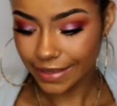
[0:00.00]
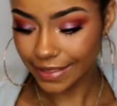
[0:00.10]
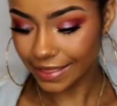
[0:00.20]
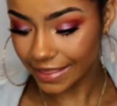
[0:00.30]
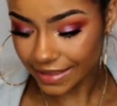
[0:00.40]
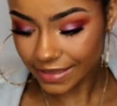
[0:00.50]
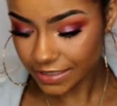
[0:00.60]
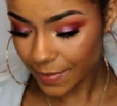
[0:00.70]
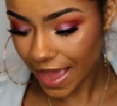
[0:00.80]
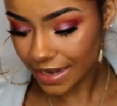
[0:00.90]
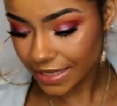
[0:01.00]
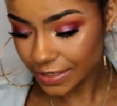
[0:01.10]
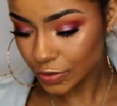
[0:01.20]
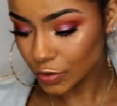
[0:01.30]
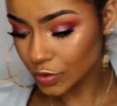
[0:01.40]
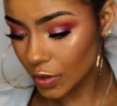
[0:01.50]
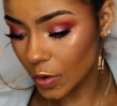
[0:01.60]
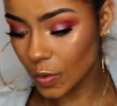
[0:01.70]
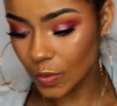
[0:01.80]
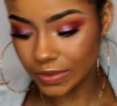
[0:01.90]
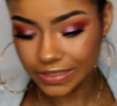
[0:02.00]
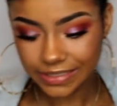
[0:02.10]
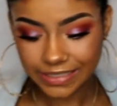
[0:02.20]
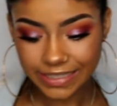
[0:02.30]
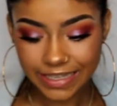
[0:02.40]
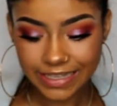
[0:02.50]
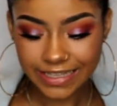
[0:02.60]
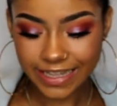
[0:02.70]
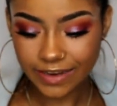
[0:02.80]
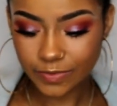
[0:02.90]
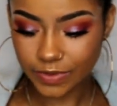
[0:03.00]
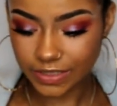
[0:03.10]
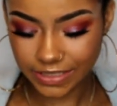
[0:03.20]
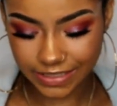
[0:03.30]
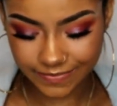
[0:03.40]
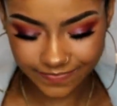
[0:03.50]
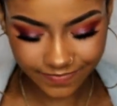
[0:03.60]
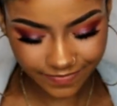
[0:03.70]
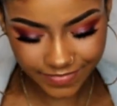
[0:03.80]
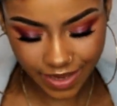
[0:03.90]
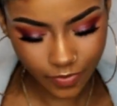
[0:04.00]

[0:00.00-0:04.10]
than this palette. So can't really, I